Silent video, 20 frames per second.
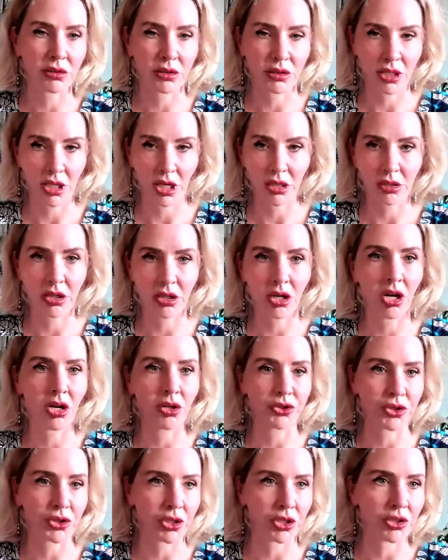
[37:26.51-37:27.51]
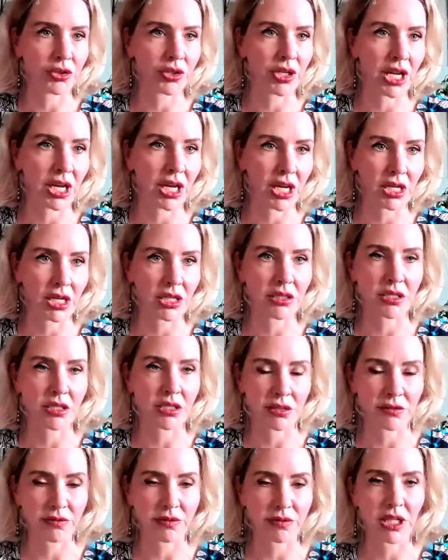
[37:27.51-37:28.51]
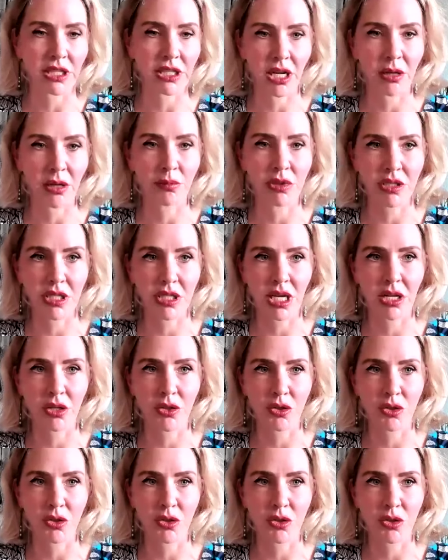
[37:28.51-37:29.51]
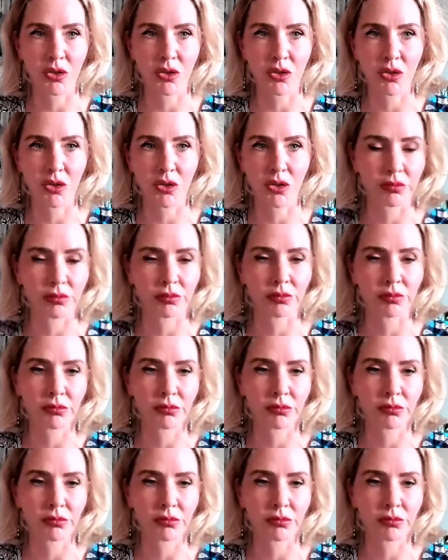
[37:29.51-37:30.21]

color halter you get and stuff like that, but saddles are pretty important.